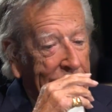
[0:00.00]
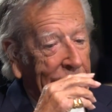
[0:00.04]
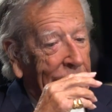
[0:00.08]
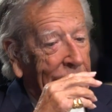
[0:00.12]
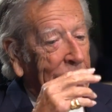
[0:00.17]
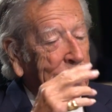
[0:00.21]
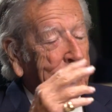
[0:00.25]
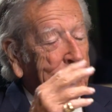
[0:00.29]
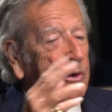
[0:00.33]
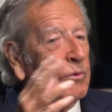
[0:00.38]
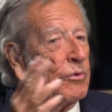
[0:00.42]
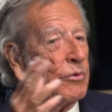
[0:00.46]

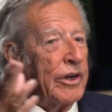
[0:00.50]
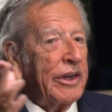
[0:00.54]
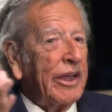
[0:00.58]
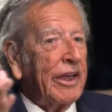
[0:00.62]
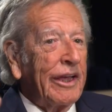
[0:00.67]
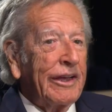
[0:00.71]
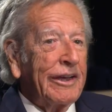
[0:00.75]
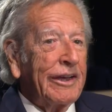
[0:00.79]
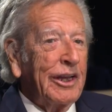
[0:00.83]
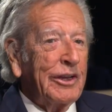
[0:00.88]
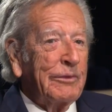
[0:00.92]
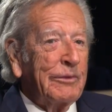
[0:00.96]
I'd be
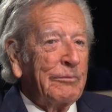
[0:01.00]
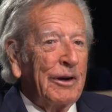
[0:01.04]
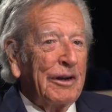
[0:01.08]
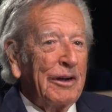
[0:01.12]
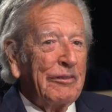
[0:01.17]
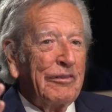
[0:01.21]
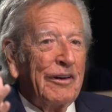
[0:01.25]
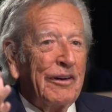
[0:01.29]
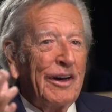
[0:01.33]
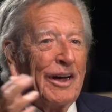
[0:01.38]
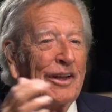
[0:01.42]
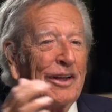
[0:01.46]
working against my
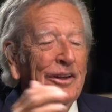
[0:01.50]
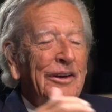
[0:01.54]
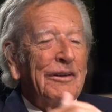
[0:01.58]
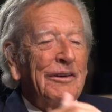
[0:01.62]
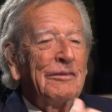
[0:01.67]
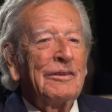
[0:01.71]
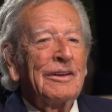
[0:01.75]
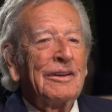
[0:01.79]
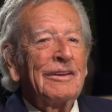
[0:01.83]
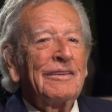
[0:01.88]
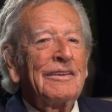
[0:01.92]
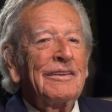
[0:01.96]
father.
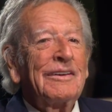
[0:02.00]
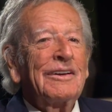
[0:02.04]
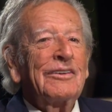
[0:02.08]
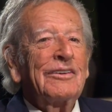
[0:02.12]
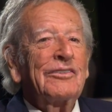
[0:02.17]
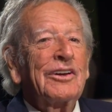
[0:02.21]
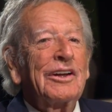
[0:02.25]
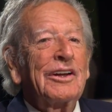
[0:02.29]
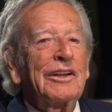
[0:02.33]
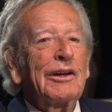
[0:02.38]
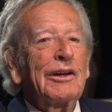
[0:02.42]
Right. So